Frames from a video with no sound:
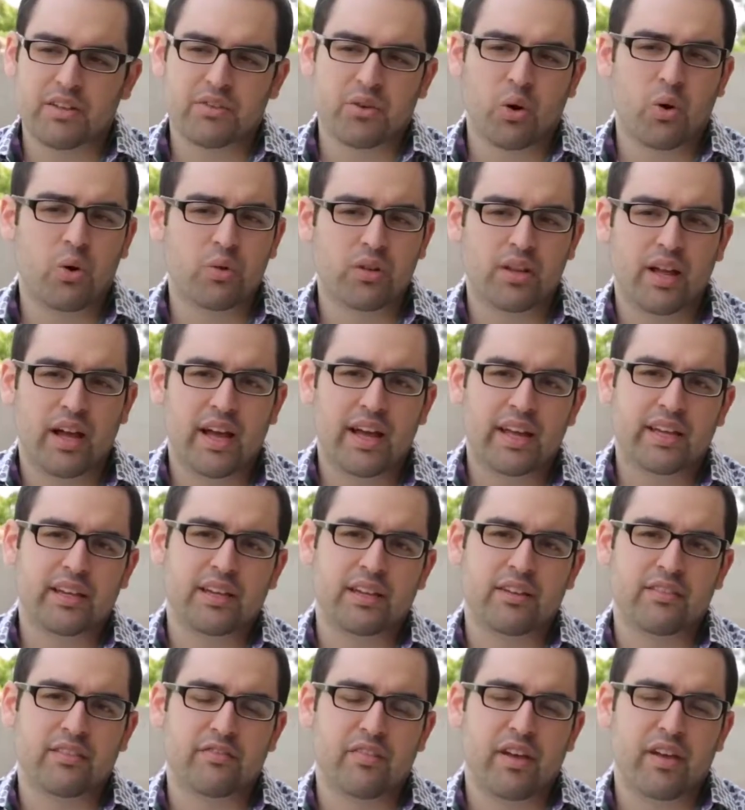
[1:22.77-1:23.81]
I don't
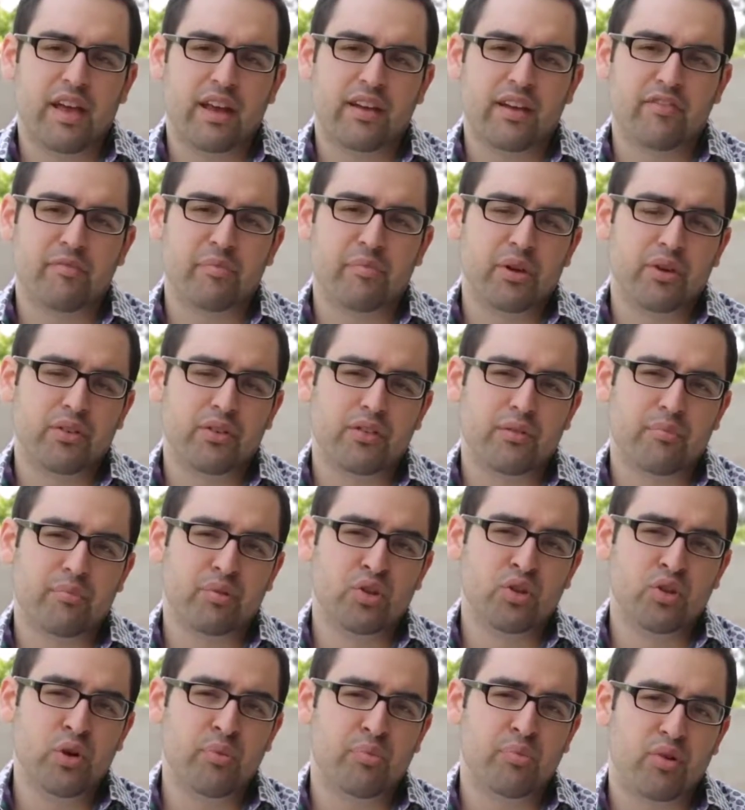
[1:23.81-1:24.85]
like, and, and have built a
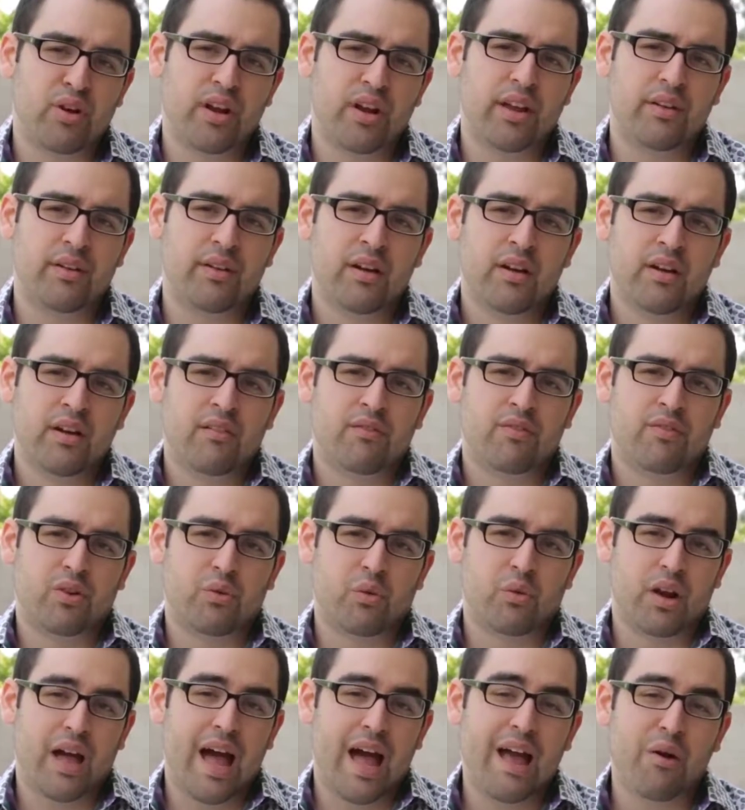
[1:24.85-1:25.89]
blueprint
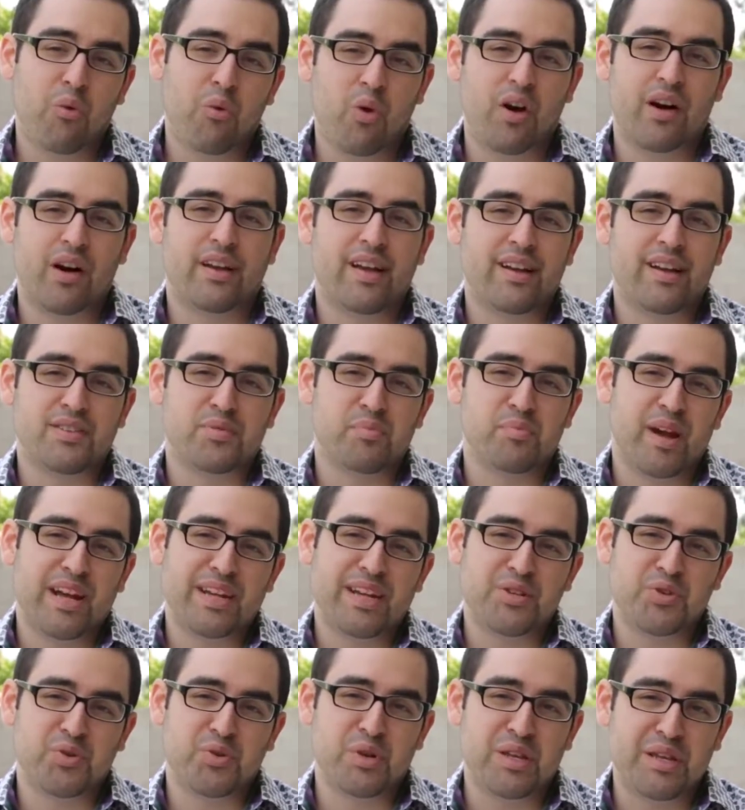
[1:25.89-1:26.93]
for what I want as
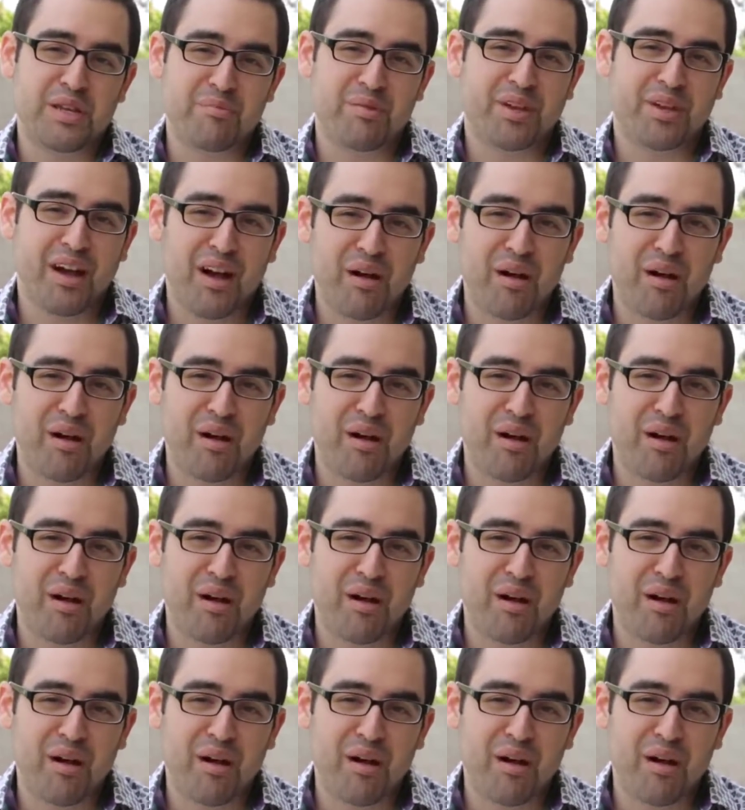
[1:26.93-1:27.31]
my dream